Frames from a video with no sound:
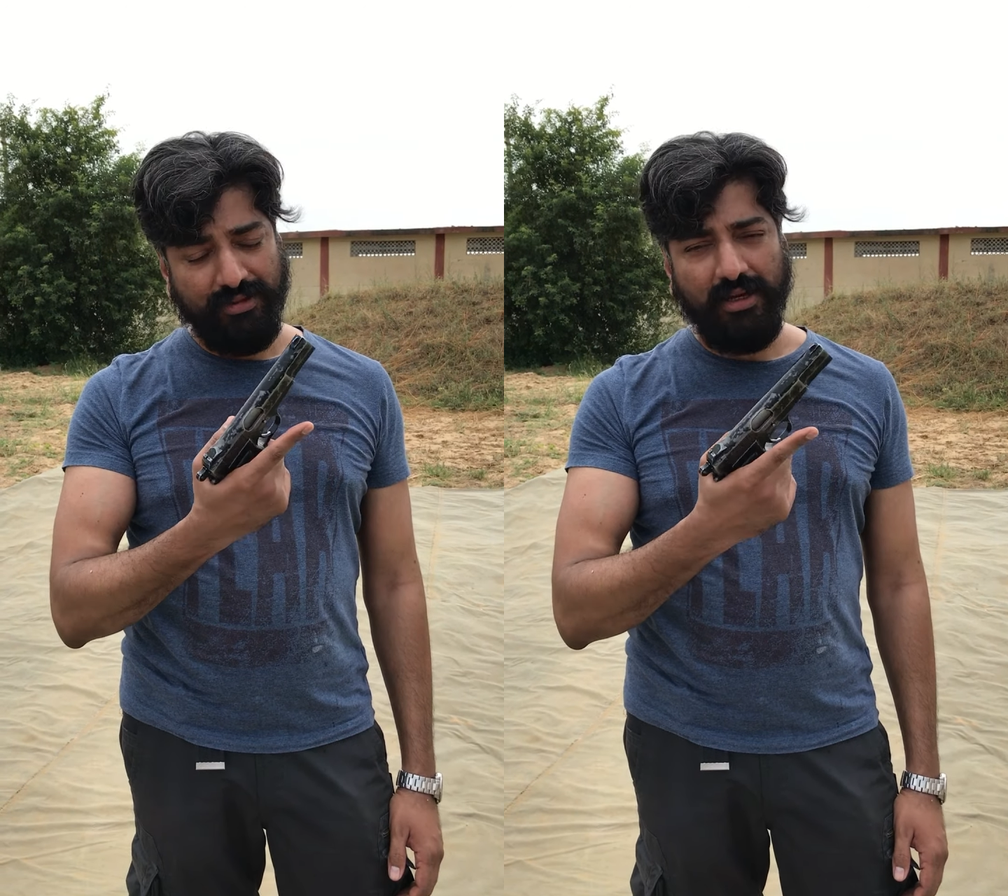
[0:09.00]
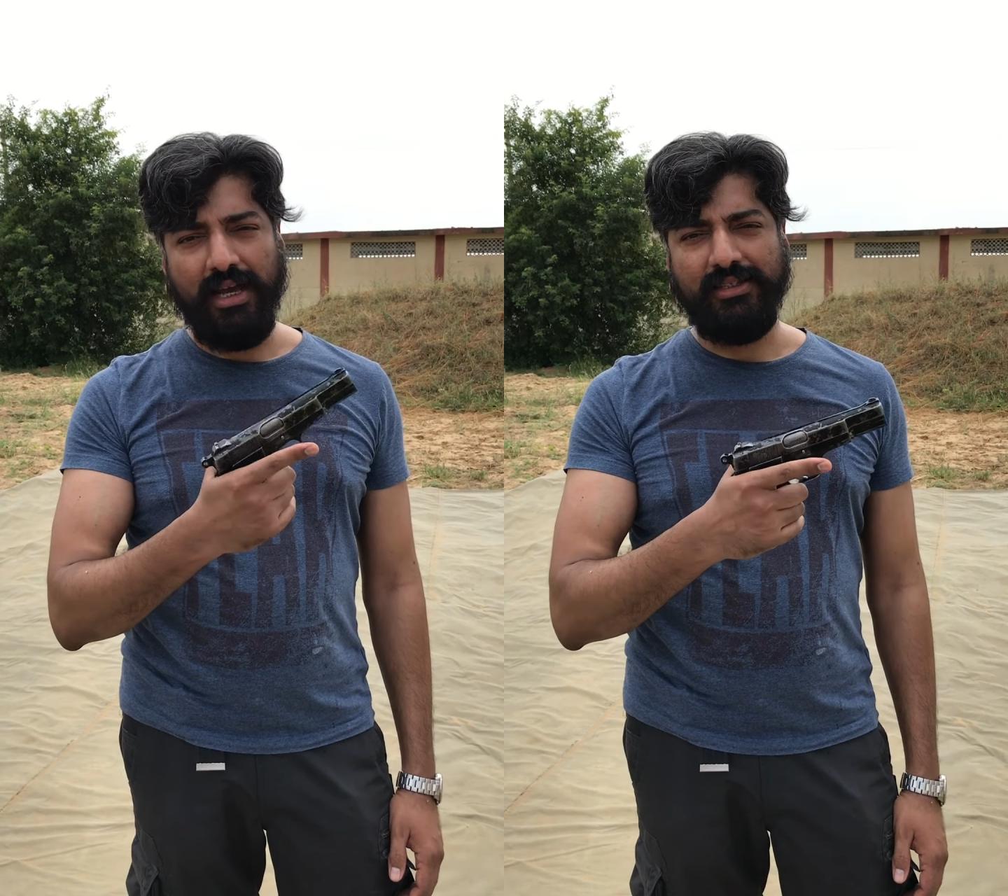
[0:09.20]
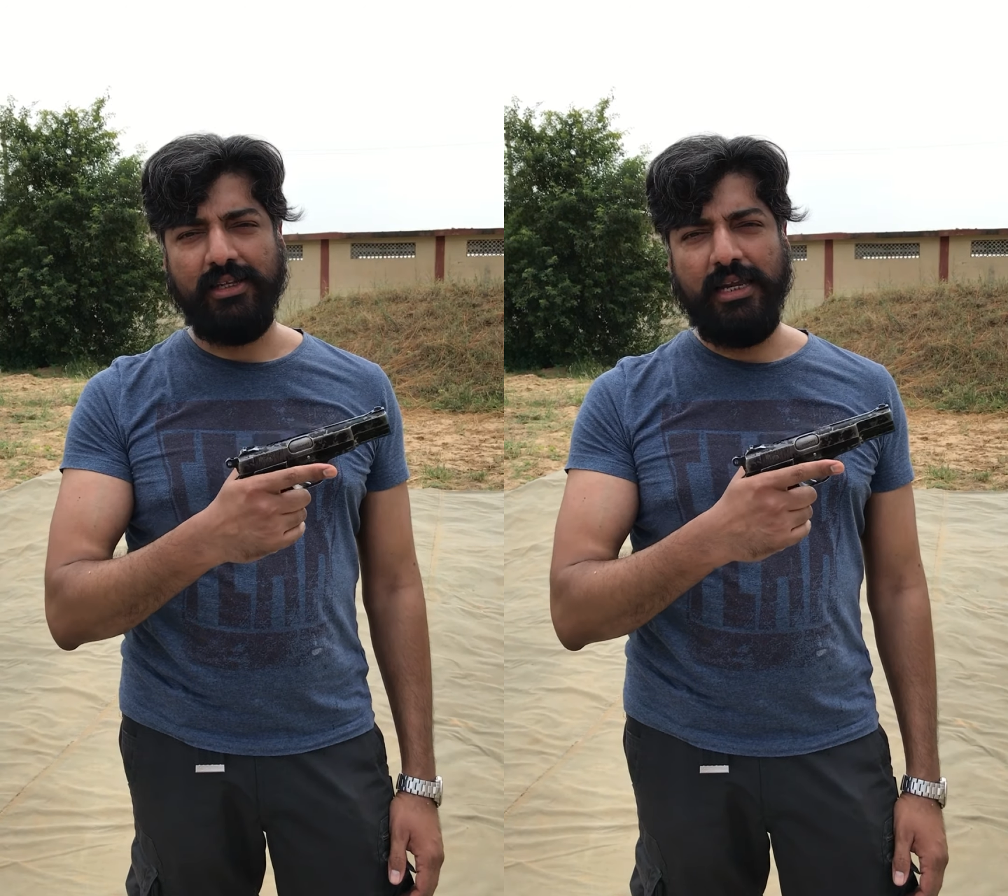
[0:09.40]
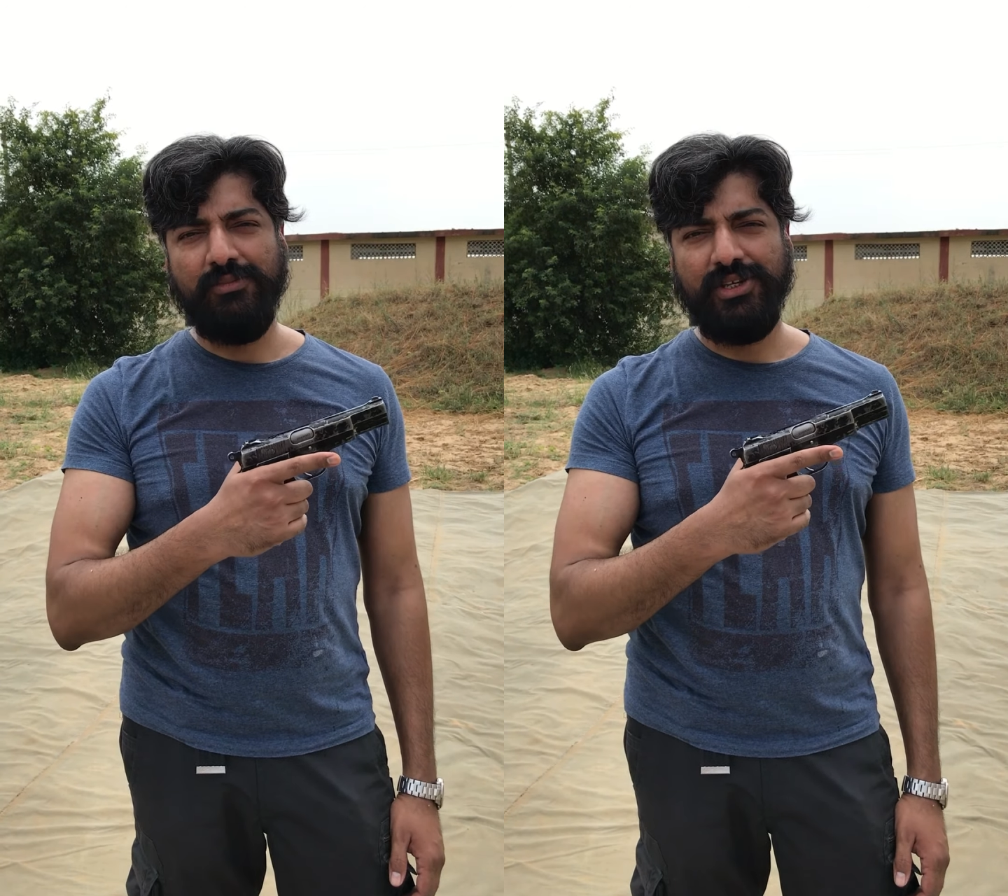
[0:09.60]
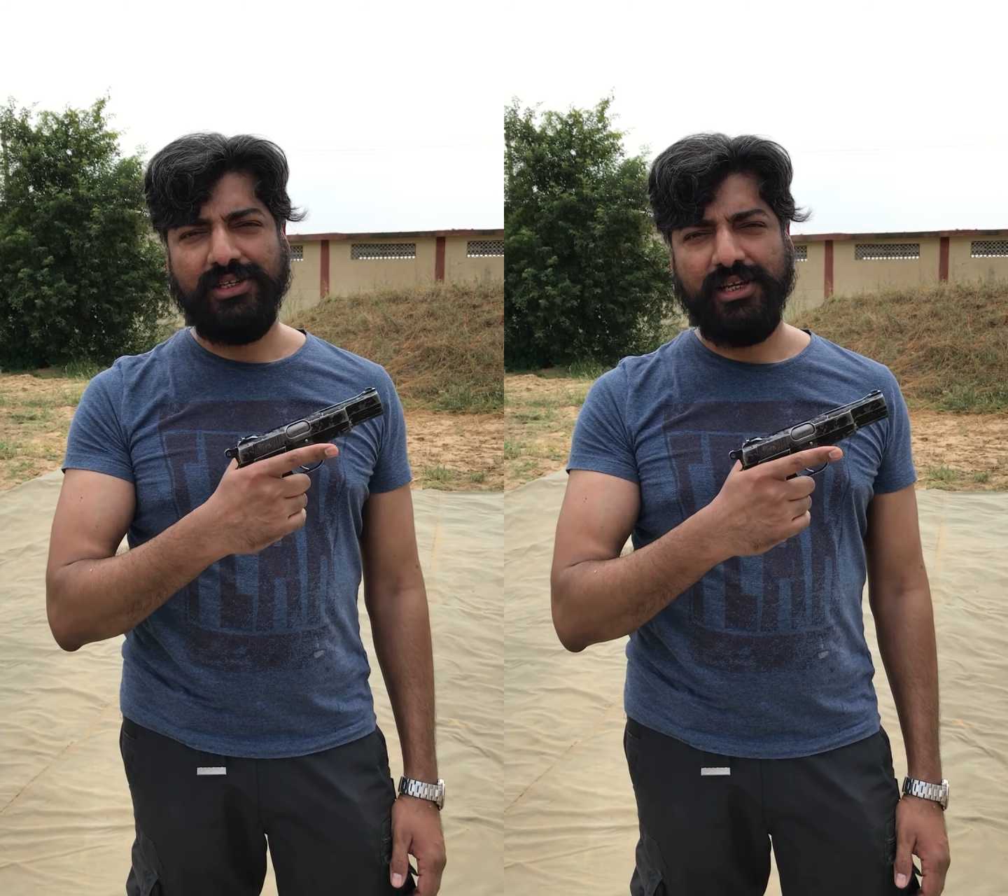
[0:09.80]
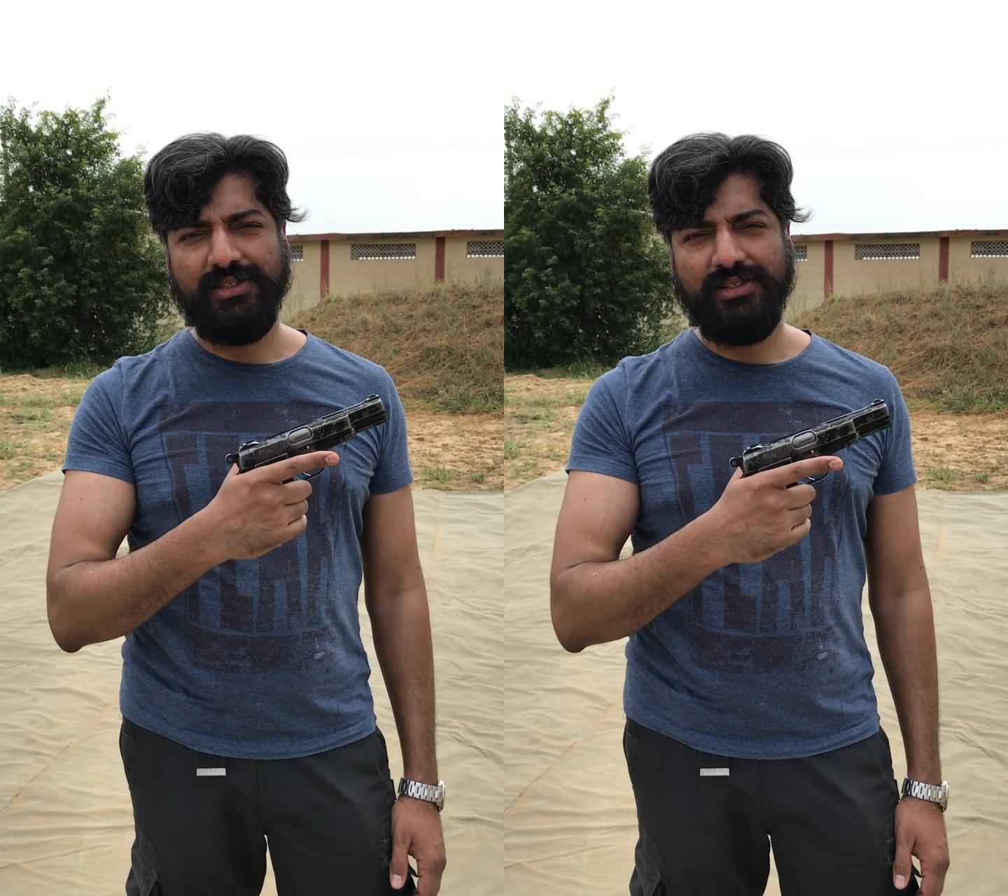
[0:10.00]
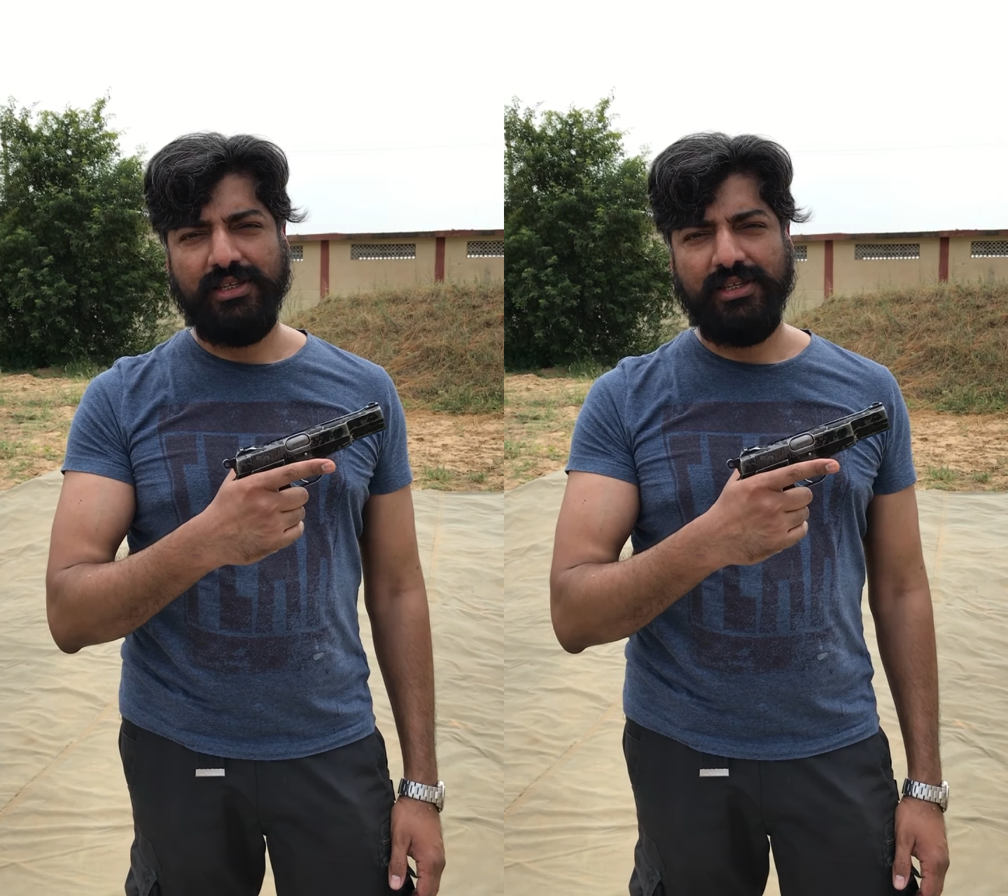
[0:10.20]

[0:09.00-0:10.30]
As the name suggests,